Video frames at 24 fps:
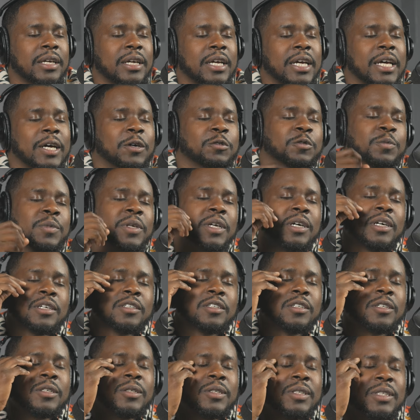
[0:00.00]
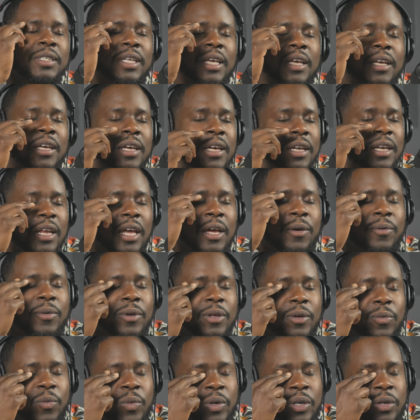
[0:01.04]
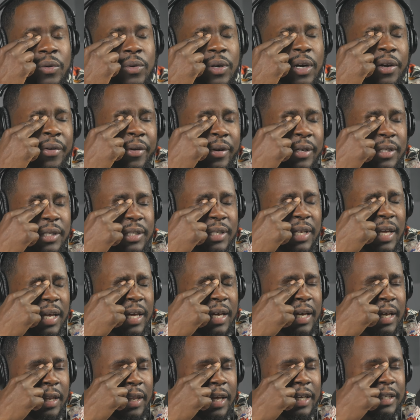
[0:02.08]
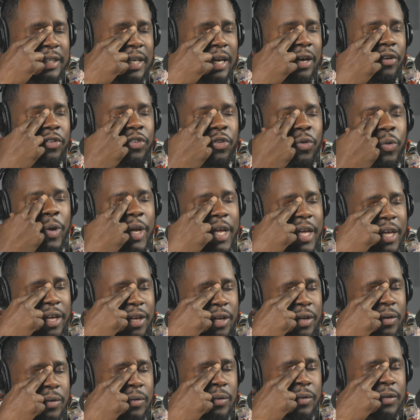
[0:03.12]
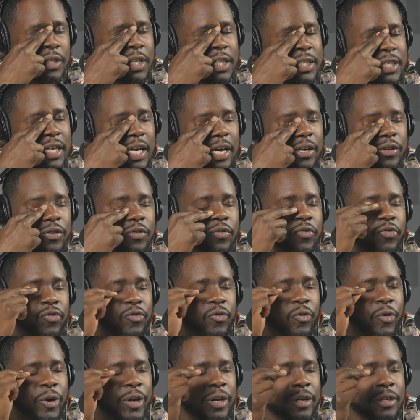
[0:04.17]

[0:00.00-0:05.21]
it helps me understand. And when you understand, that's how you heal, that's how you free